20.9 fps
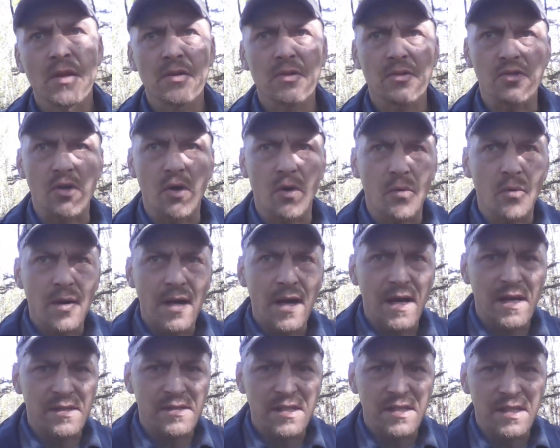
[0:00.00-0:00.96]
So
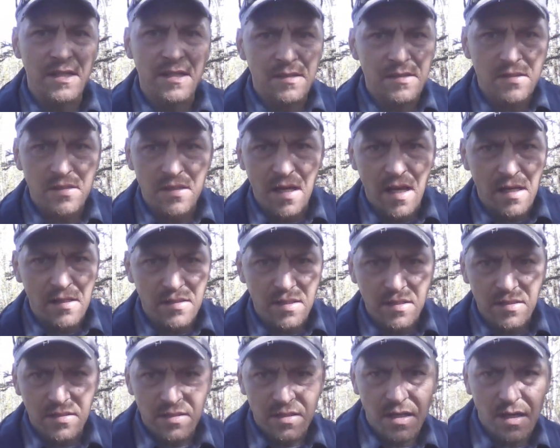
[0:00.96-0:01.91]
as he's as
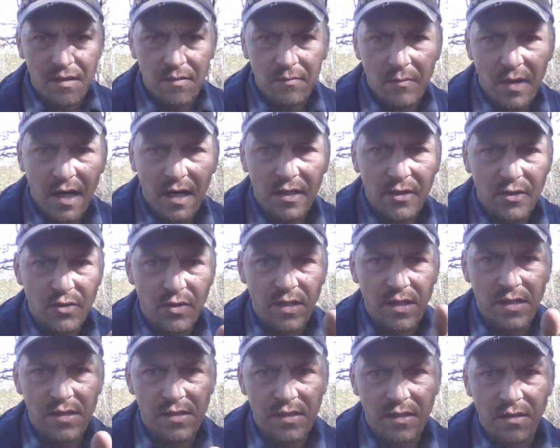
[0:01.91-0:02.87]
he's cutting behind
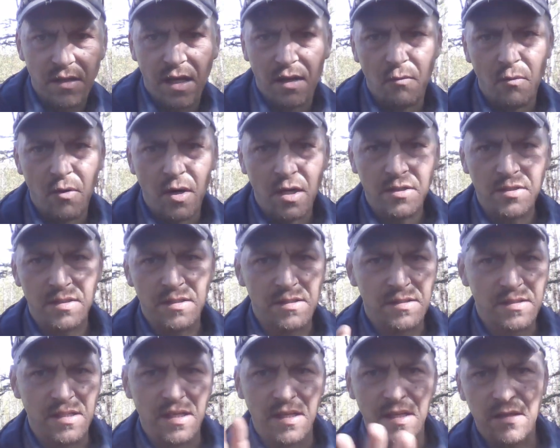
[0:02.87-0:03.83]
trees and, and watching
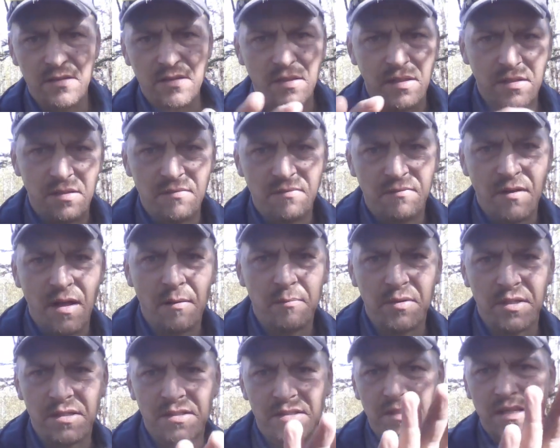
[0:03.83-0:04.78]
this thing, it's it's
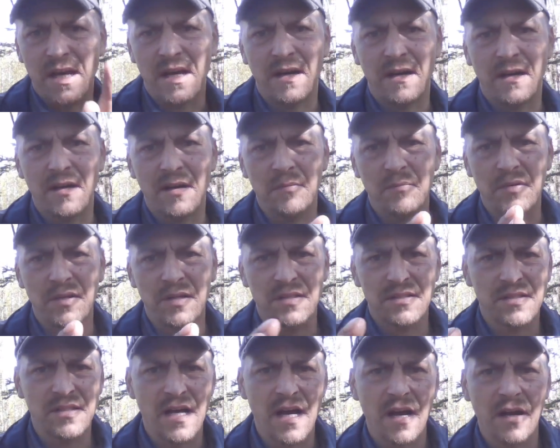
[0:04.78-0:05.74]
flopping, it's standing up, and it's
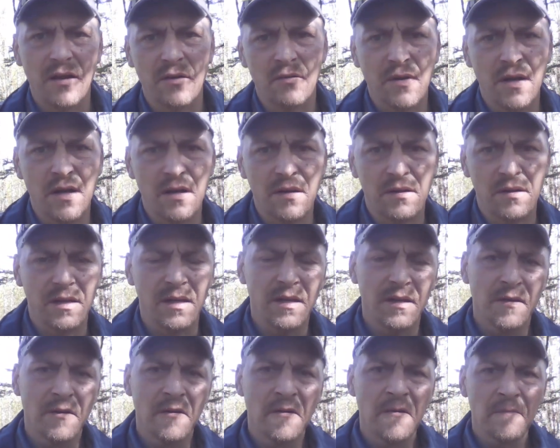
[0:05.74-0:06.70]
staggering around, and
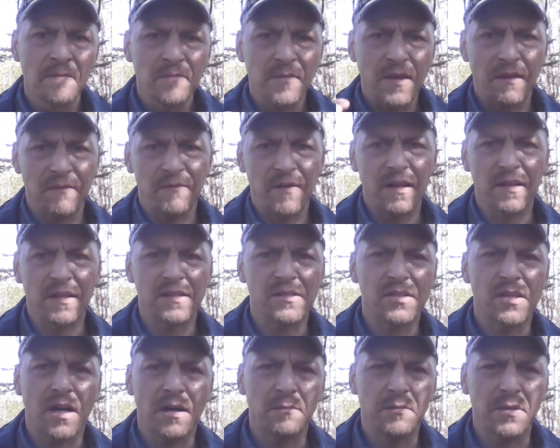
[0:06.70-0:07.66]
it finally
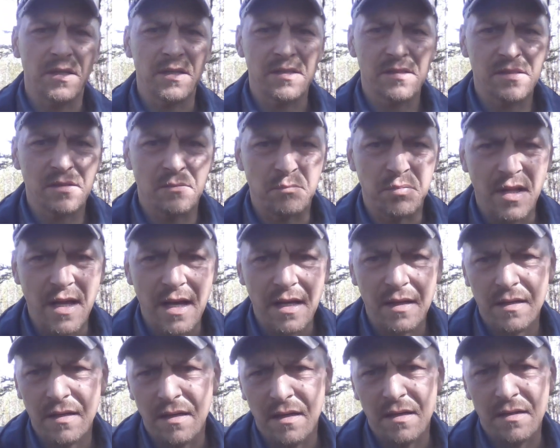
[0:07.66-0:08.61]
stopped against a
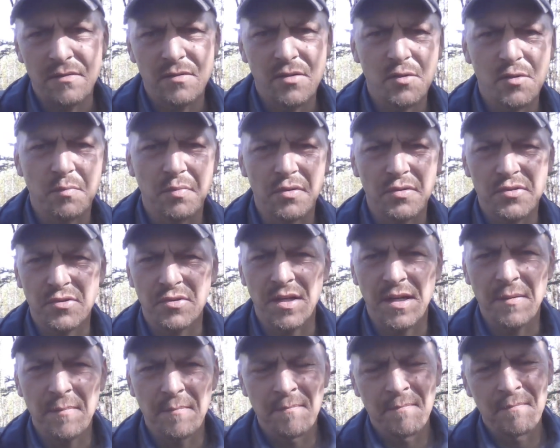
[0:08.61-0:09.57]
black uh, spruce tree